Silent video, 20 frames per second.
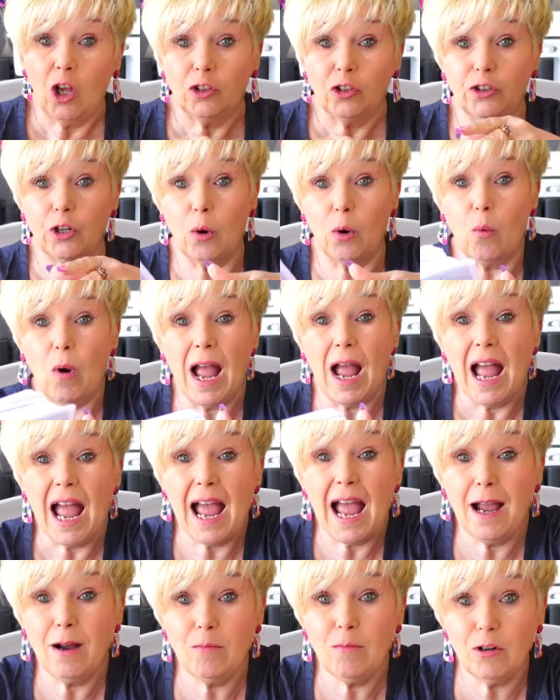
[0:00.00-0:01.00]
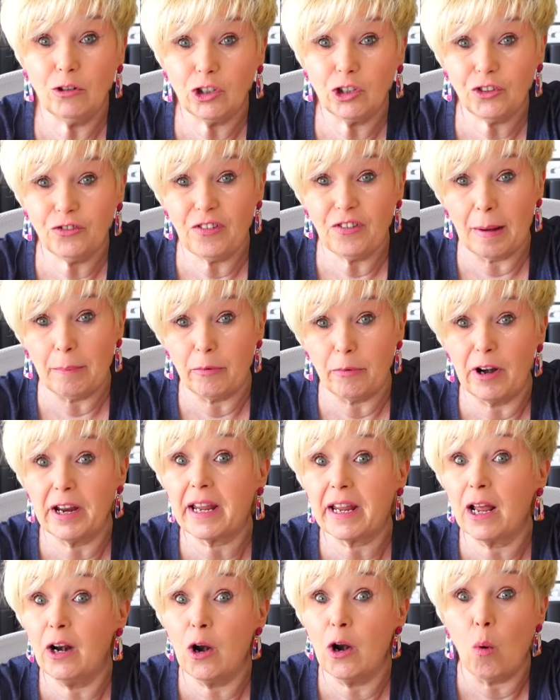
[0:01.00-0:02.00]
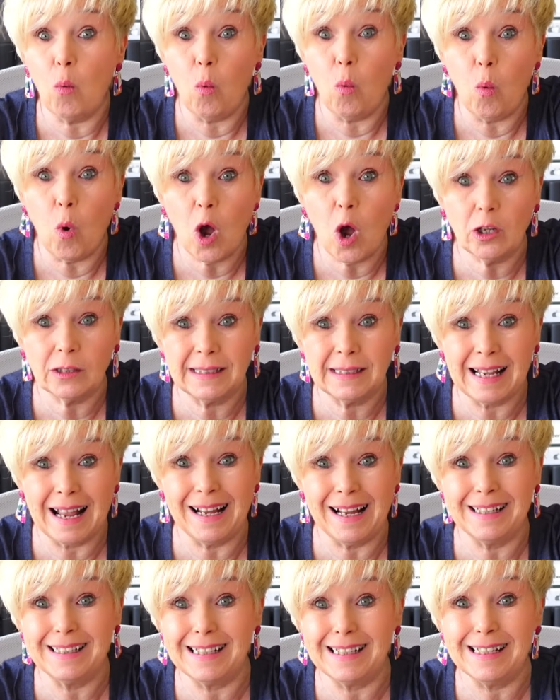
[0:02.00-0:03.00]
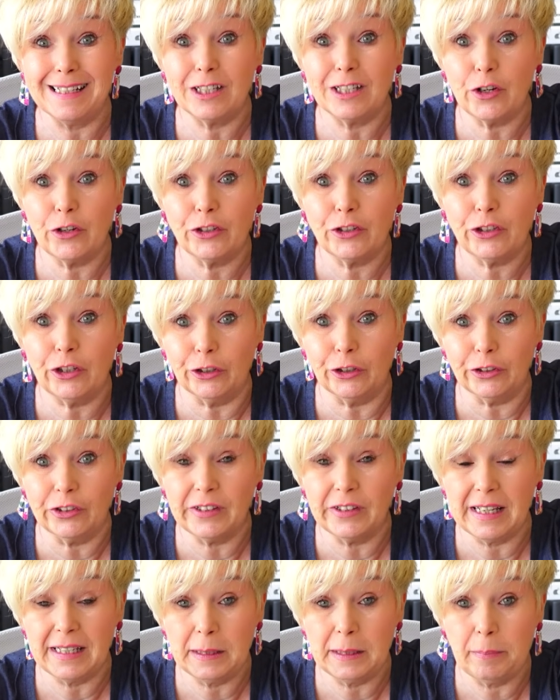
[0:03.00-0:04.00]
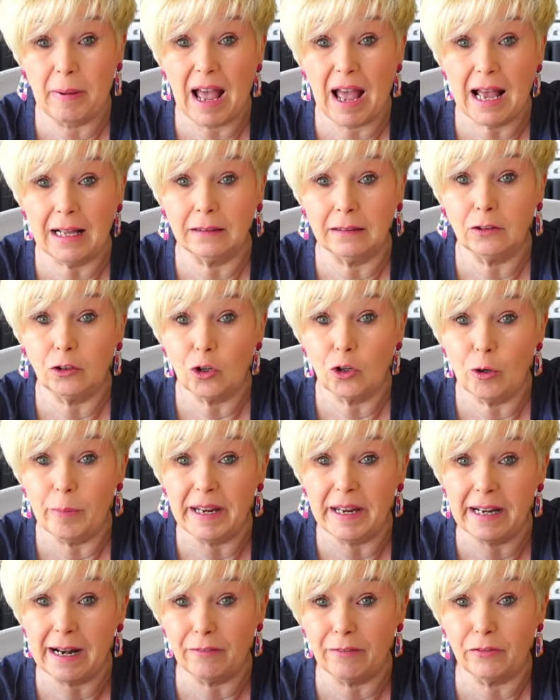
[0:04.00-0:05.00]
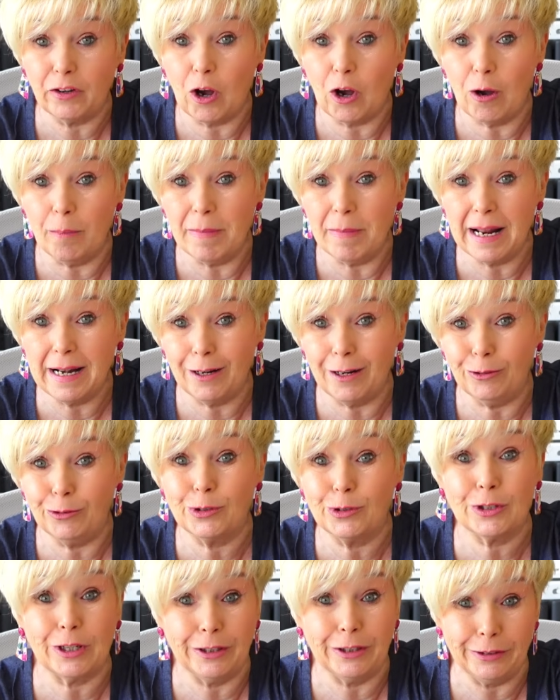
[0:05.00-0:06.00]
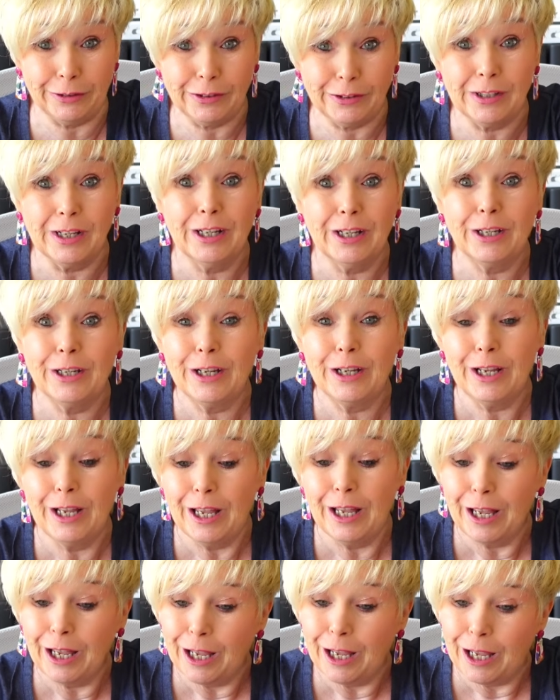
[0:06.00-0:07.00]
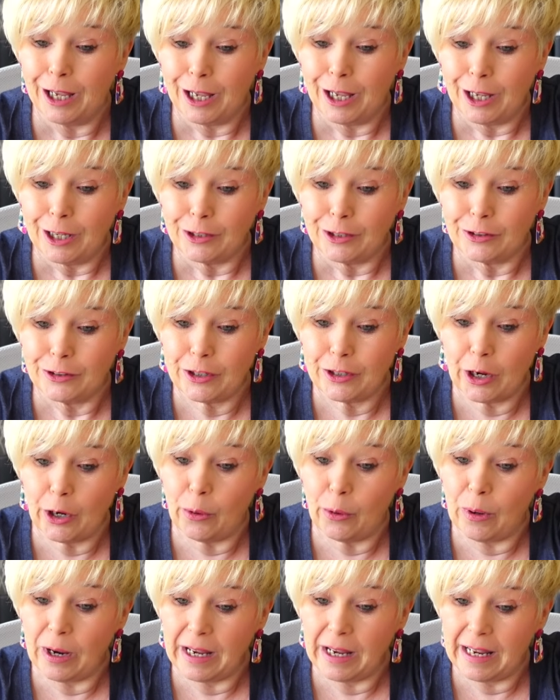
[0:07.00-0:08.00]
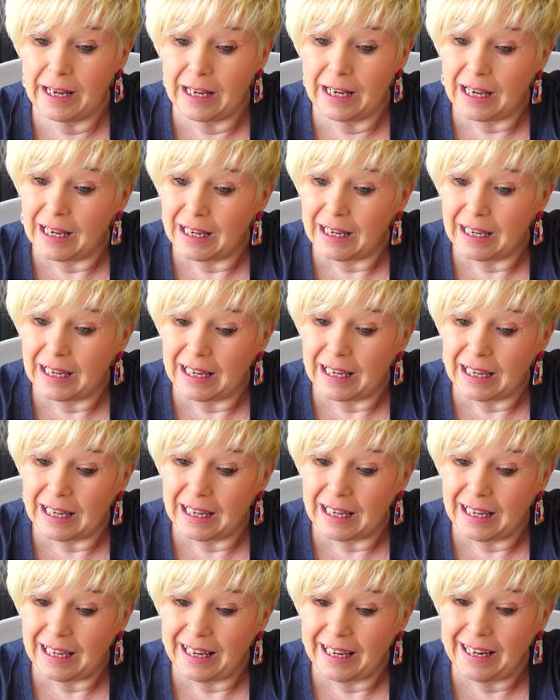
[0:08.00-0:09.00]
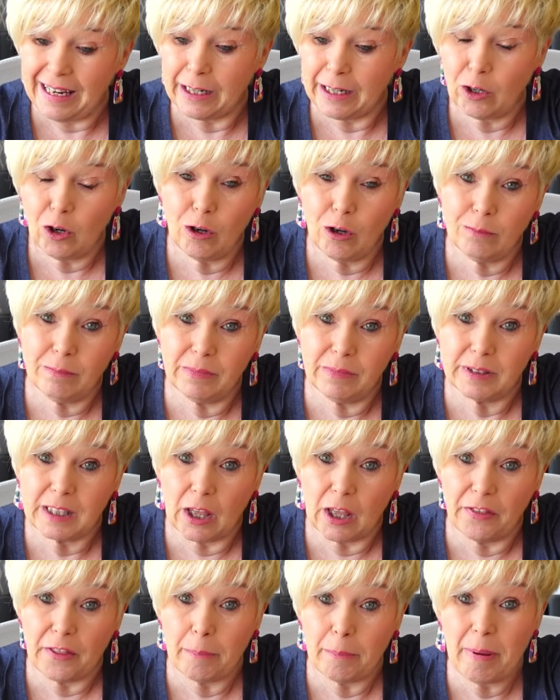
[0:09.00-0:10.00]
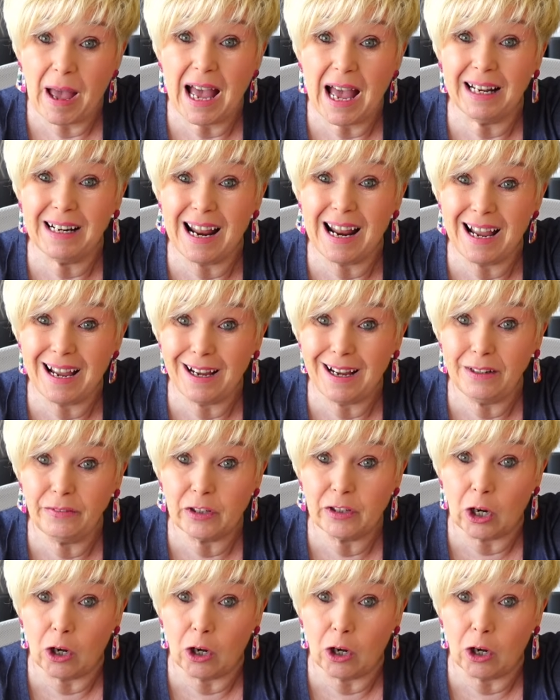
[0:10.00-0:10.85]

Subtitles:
So how much fabric and what sizes does this pattern come in? I've got my notes, girls. So it comes, the pattern I've